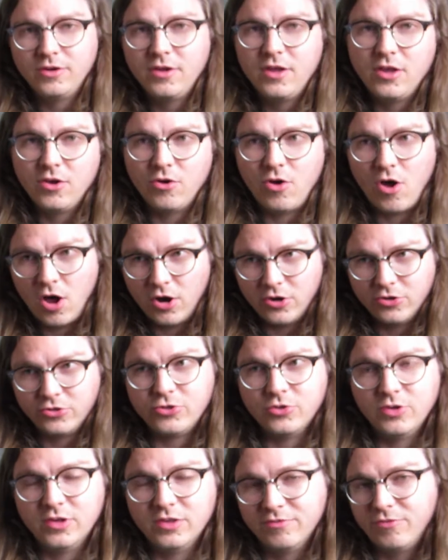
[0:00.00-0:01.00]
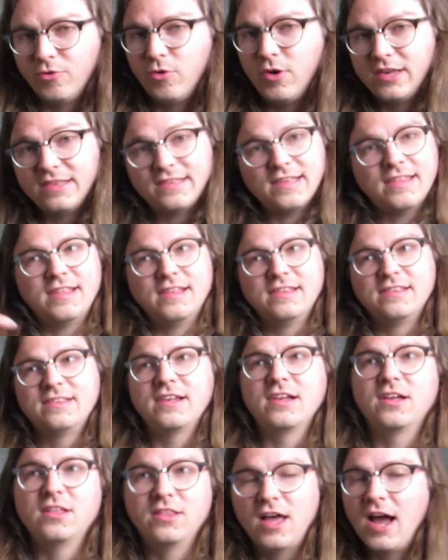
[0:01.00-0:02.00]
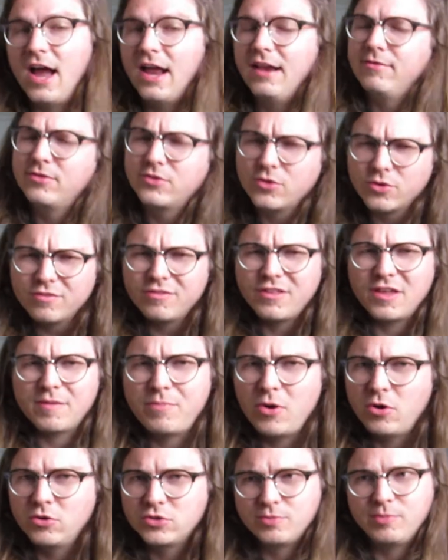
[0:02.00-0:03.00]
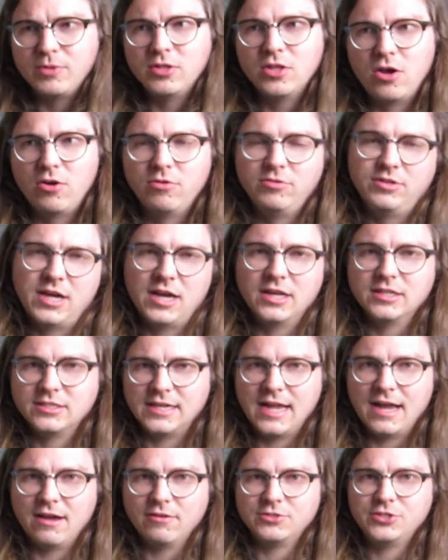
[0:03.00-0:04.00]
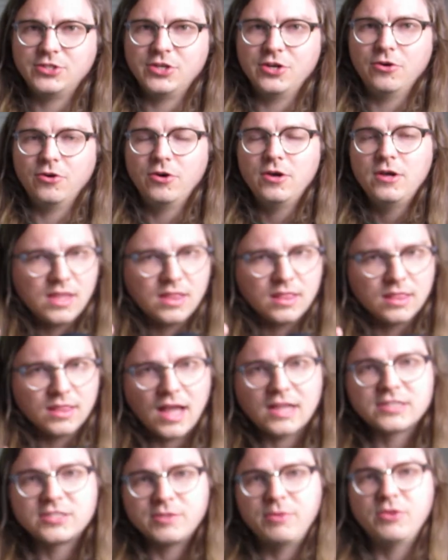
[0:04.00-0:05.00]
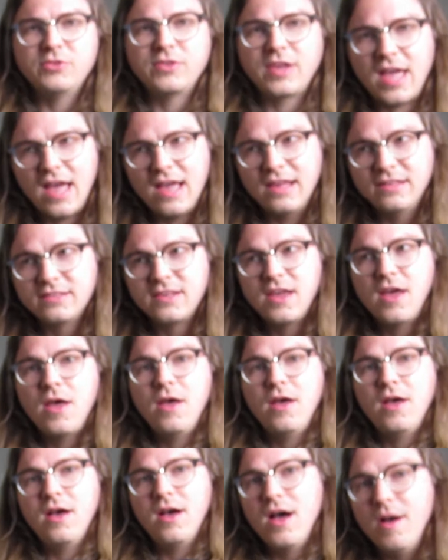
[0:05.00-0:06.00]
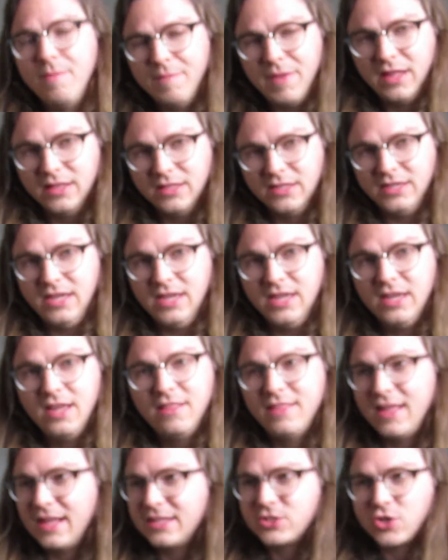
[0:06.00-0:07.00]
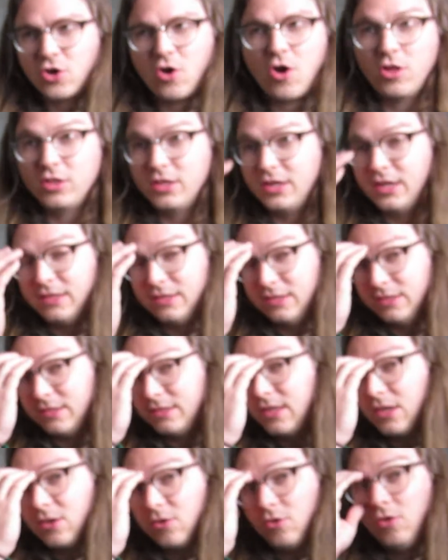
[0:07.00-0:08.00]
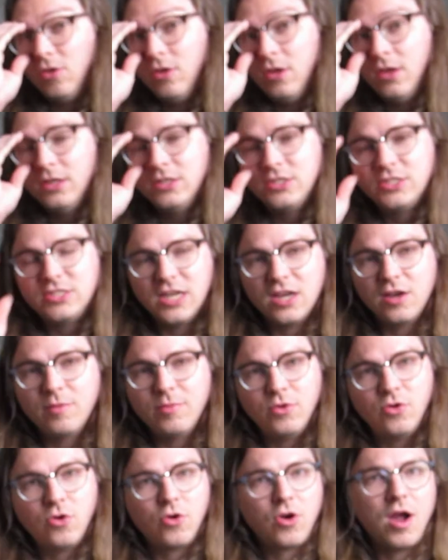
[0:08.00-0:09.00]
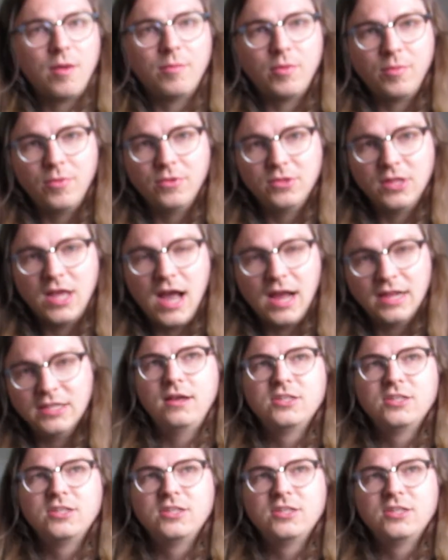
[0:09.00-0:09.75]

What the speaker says: He'll auto-tune his voice and then sing a line, sort of like Post Malone does now too. Lots of music has a melody. That's all it is a single, singable or hummable line.